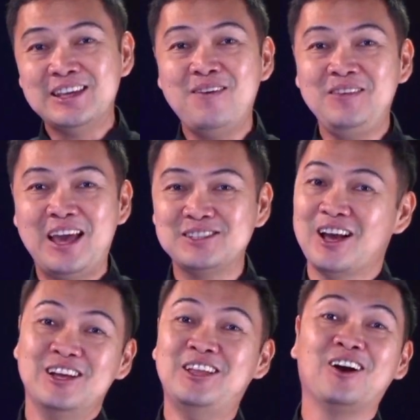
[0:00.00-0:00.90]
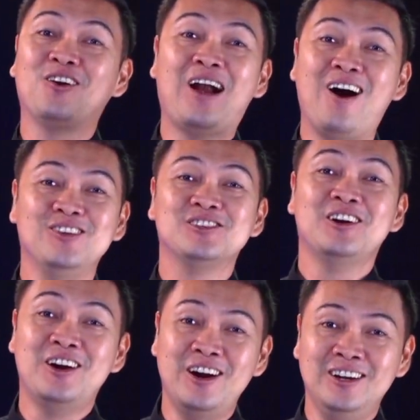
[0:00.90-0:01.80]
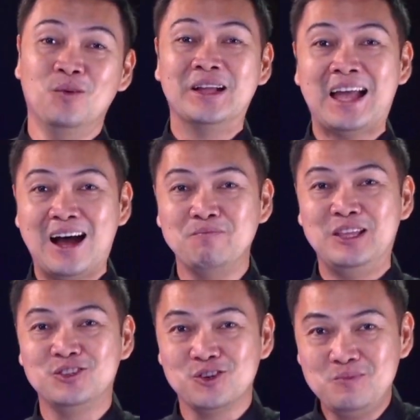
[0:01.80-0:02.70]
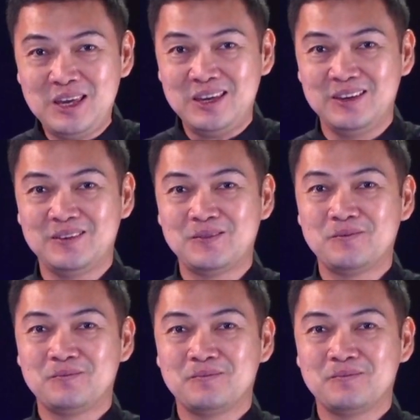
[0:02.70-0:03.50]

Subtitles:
In the same case, the crowds heard what happened to me.